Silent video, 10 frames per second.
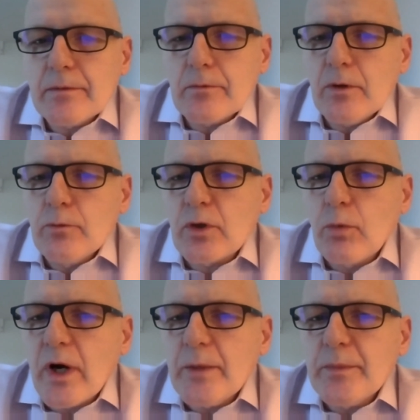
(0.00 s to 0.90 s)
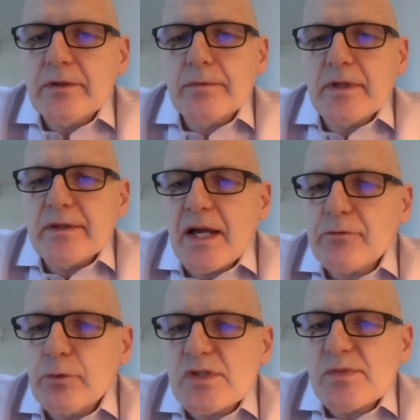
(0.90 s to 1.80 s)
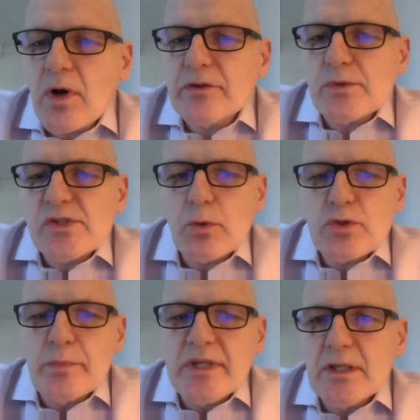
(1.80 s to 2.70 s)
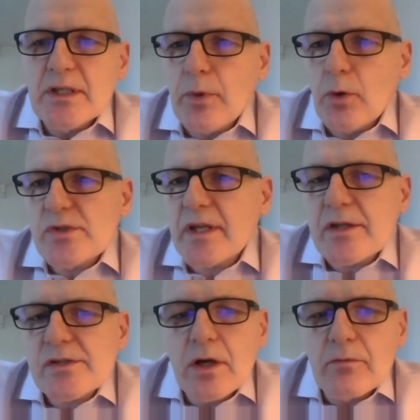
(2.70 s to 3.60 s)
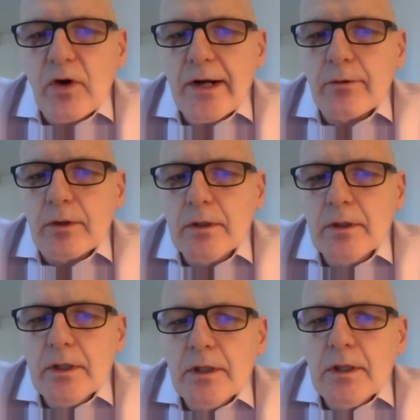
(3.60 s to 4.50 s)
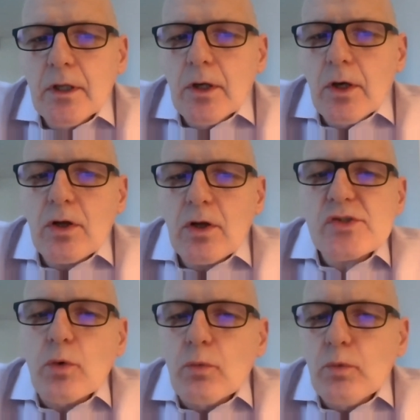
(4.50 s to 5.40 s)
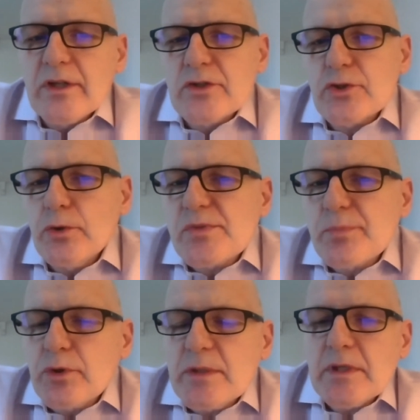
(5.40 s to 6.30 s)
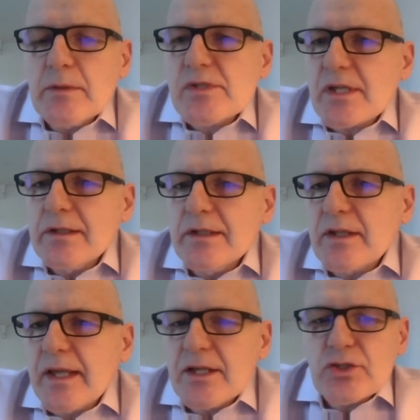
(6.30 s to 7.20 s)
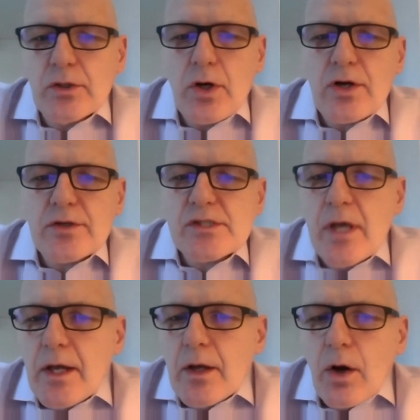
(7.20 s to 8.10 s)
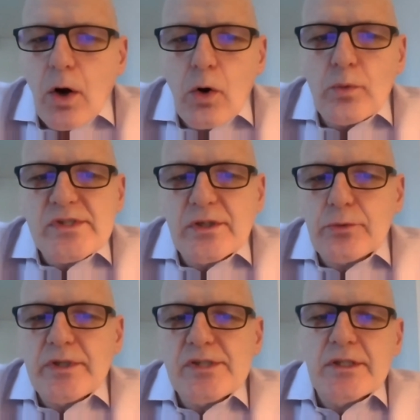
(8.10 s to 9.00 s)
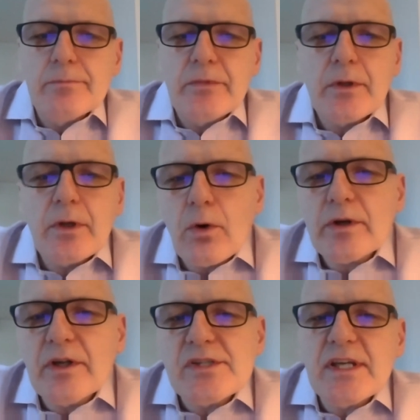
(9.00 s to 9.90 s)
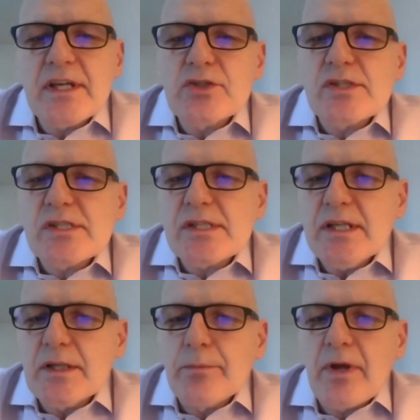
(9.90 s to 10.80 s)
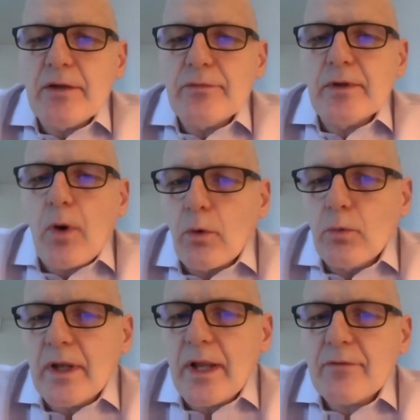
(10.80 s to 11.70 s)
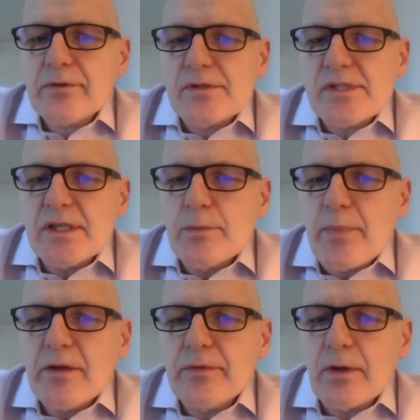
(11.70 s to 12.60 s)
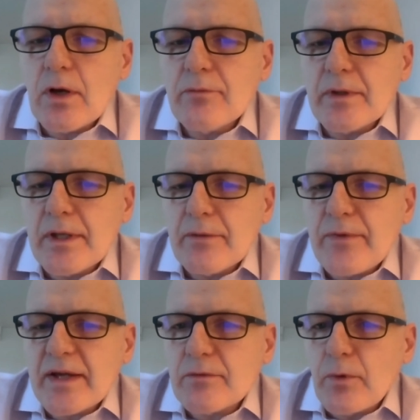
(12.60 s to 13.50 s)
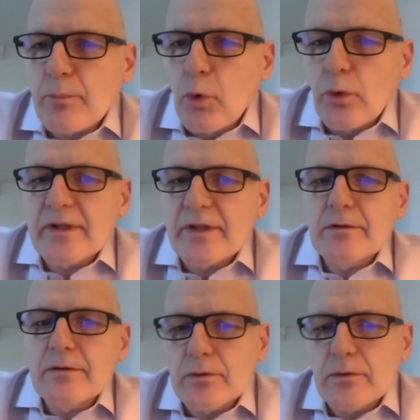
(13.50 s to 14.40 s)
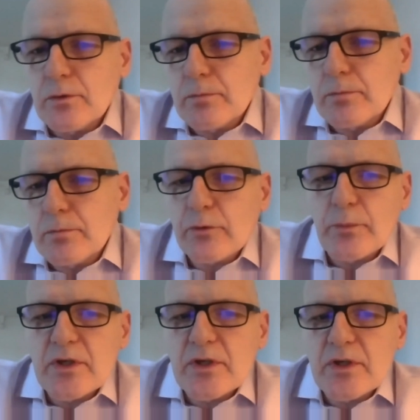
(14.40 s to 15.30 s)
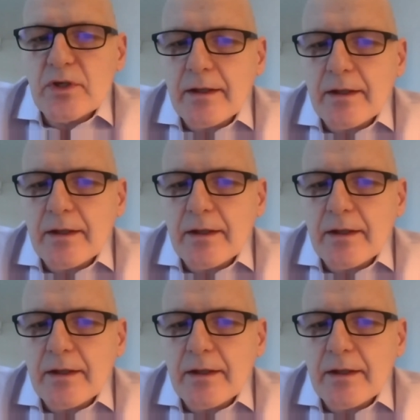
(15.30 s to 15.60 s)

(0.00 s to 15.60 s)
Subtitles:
a requirement that they have to respond to a social media post that has gone viral. Also, with insurance premiums and litigation costs always increasing, organizations see the benefit, or will have to see the benefit, of effective reporting to countermeasure that.